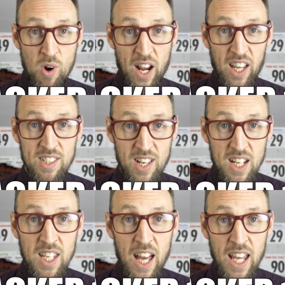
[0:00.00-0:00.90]
Cracker
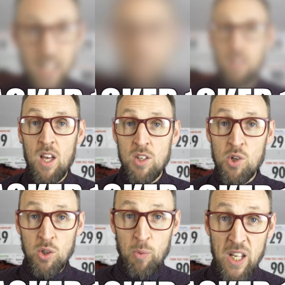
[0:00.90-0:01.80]
10K.
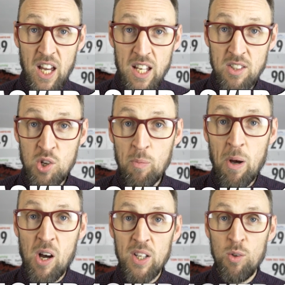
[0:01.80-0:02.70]
So at the weekend, took
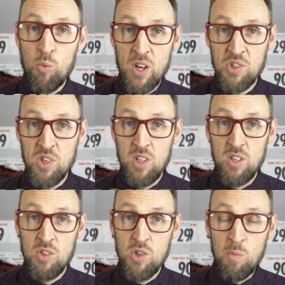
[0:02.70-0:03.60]
part in the
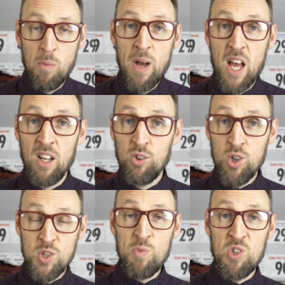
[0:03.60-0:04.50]
Weston Super Mare
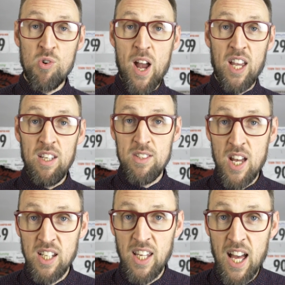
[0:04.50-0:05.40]
Christmas Cracker
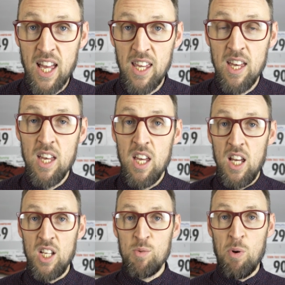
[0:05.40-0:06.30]
10K.
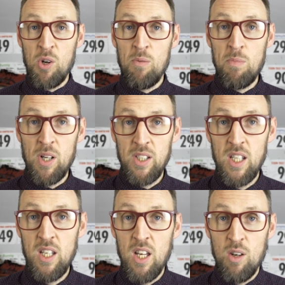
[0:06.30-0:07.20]
It's put on by
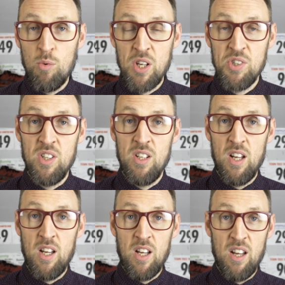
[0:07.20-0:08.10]
the Weston
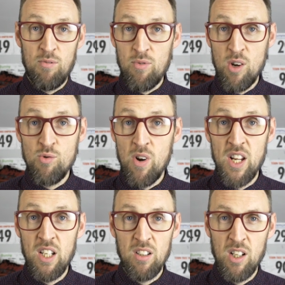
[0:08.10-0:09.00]
Road
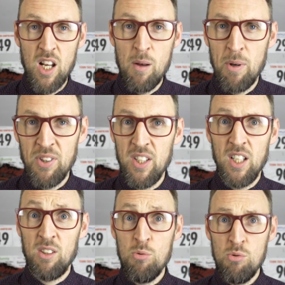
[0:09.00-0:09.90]
Running Club. I think
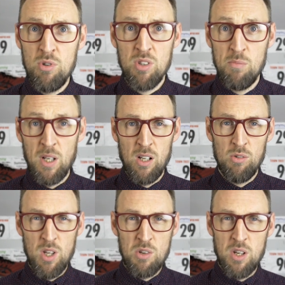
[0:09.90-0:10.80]
they're called something
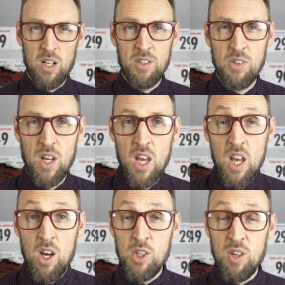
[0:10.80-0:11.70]
along those lines.
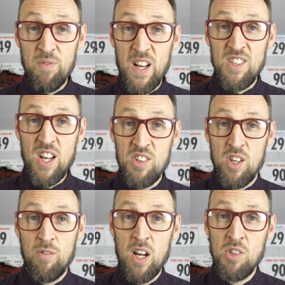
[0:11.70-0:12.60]
It's a
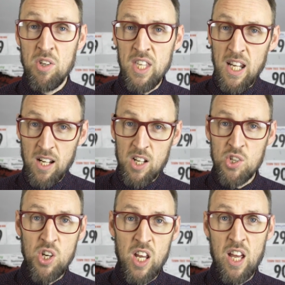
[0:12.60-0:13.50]
fantastic race. I did it
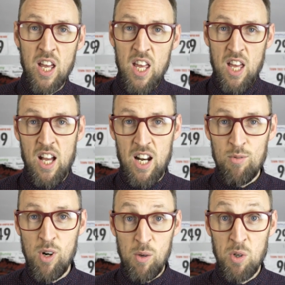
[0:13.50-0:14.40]
last year and I
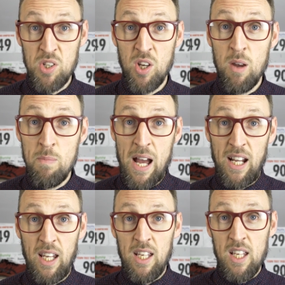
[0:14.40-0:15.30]
really wanted to go
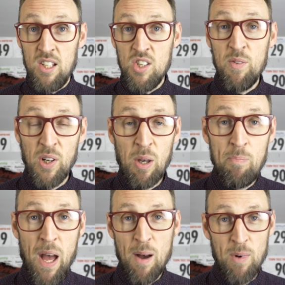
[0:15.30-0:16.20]
back, see if I
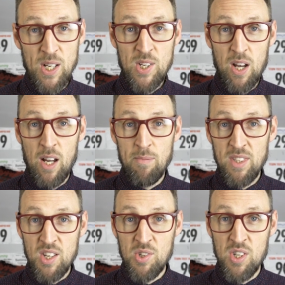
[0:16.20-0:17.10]
could better my
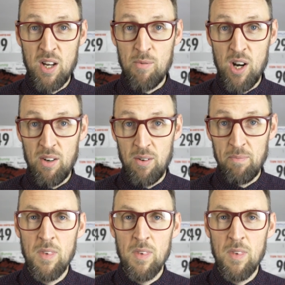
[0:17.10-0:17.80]
time this time around.